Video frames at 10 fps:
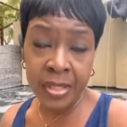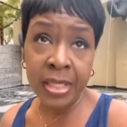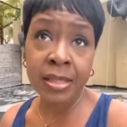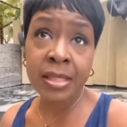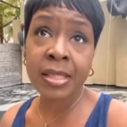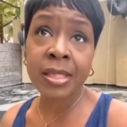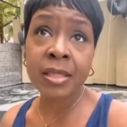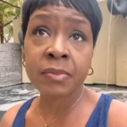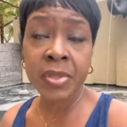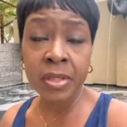And then in
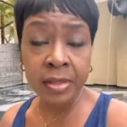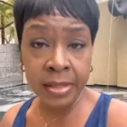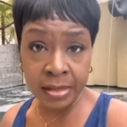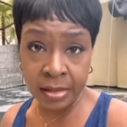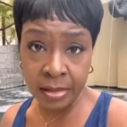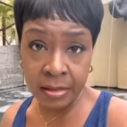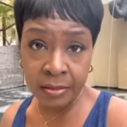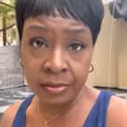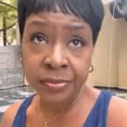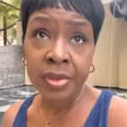the middle of getting it
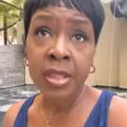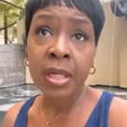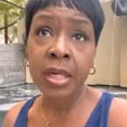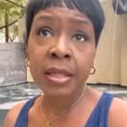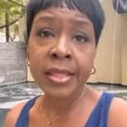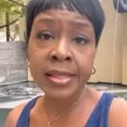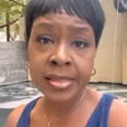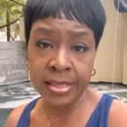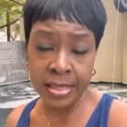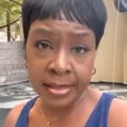on, he
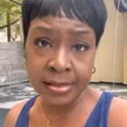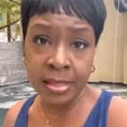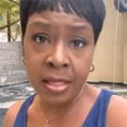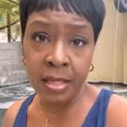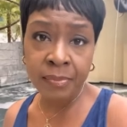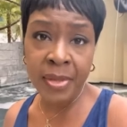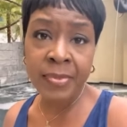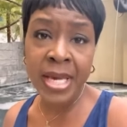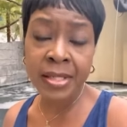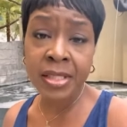says,
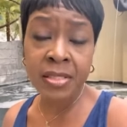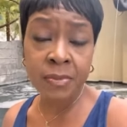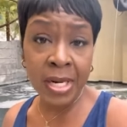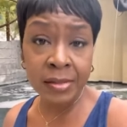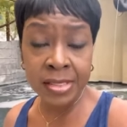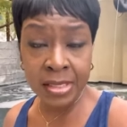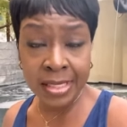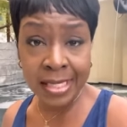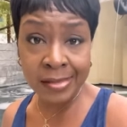baby, I need to borrow $10,000.